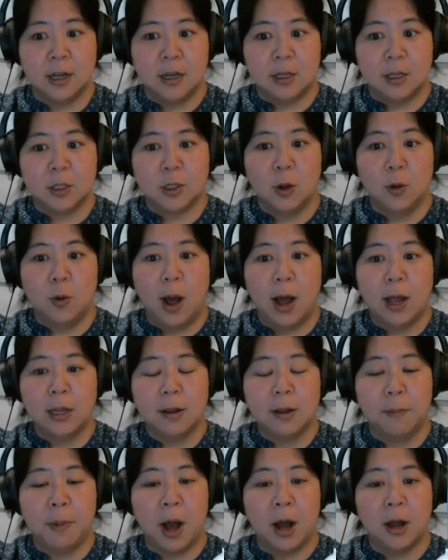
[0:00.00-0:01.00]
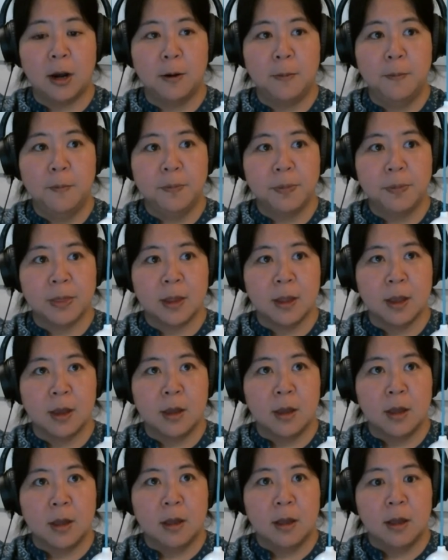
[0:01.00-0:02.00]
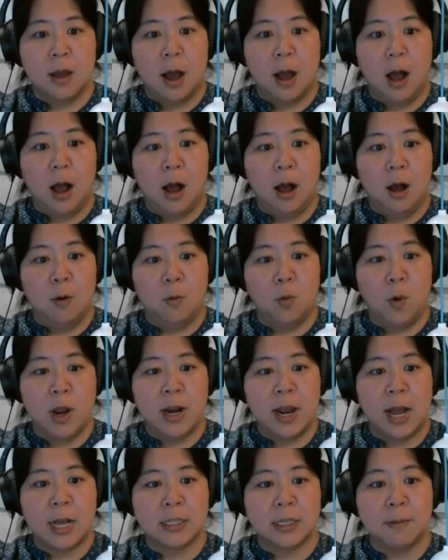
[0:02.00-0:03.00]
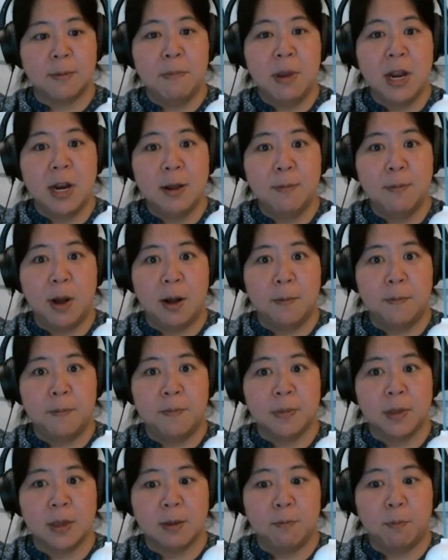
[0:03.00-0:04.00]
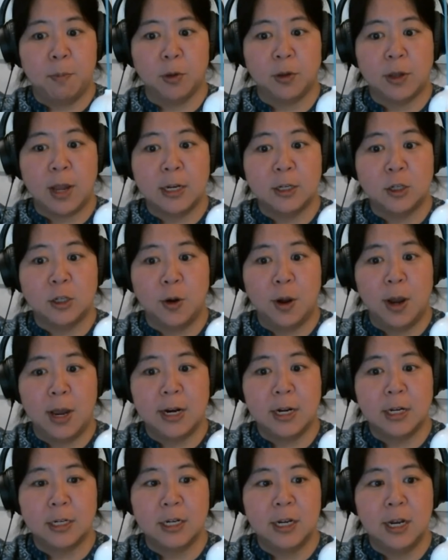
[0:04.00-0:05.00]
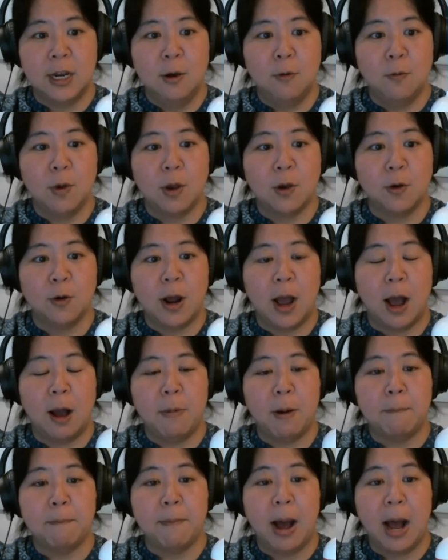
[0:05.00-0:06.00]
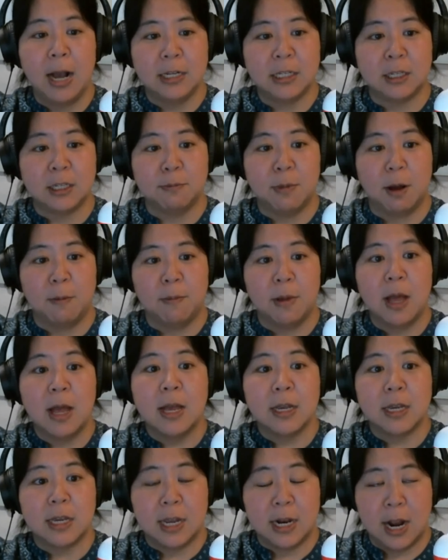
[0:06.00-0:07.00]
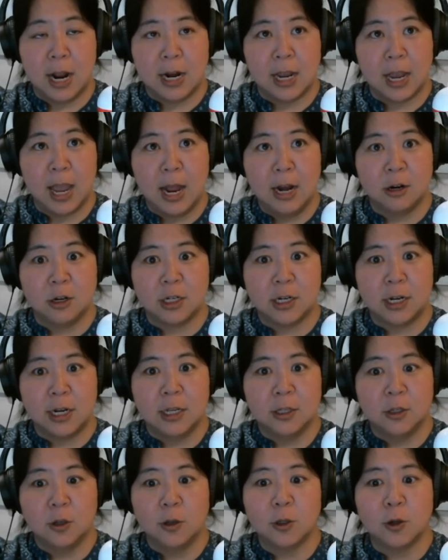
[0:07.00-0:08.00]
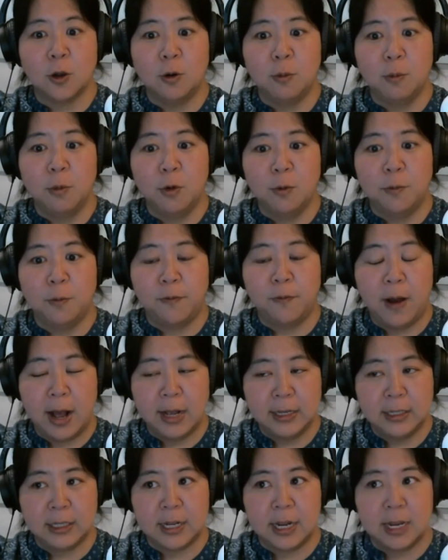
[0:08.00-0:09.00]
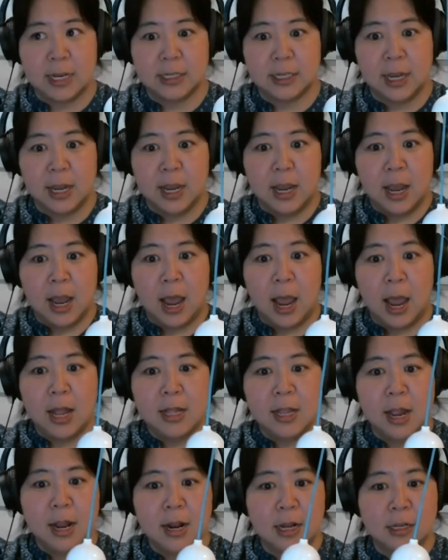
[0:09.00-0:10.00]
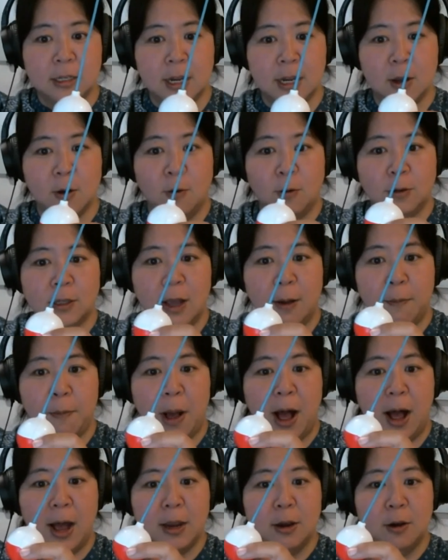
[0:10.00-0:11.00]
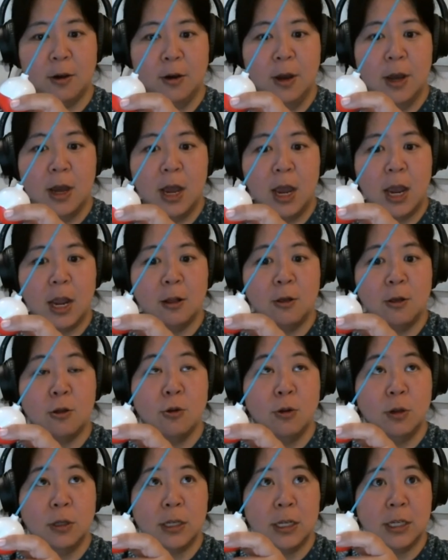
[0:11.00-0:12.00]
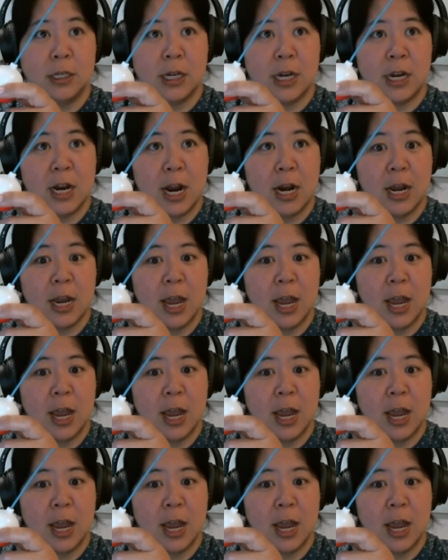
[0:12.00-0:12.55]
So at the bottom, when it has a minimum potential energy, we're going to have a maximum kinetic energy. So it's going to move fastest. And then as it goes up higher, it loses kinetic